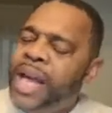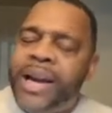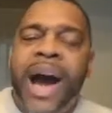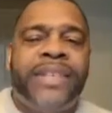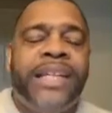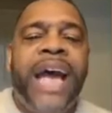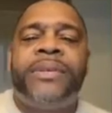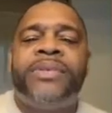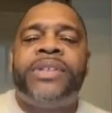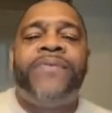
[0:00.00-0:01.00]
God said, there's
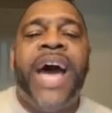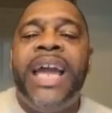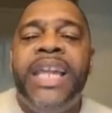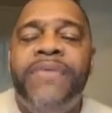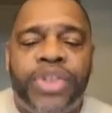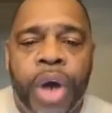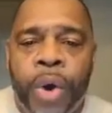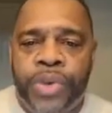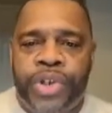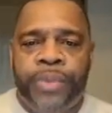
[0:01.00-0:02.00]
some stuff I hadn't even
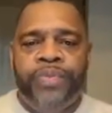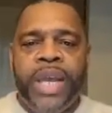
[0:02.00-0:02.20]
told you.